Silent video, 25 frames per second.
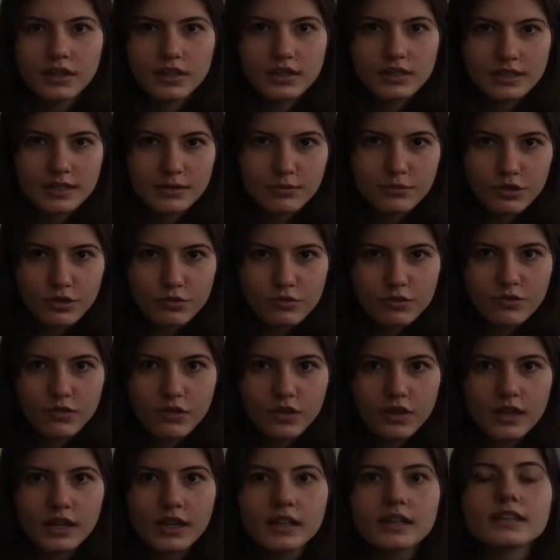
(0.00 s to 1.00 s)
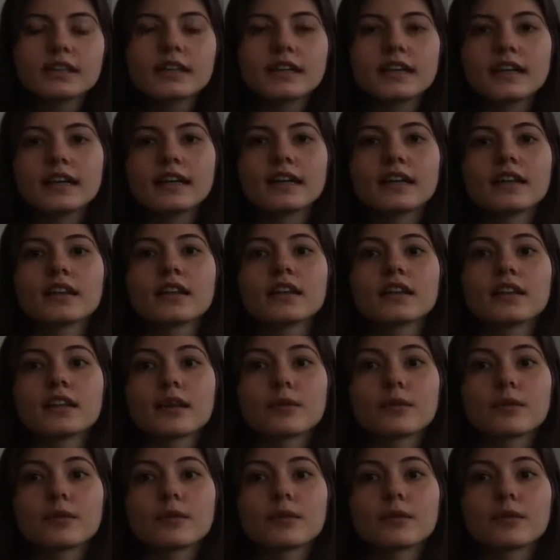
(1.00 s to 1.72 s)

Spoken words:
symptoms for that, and an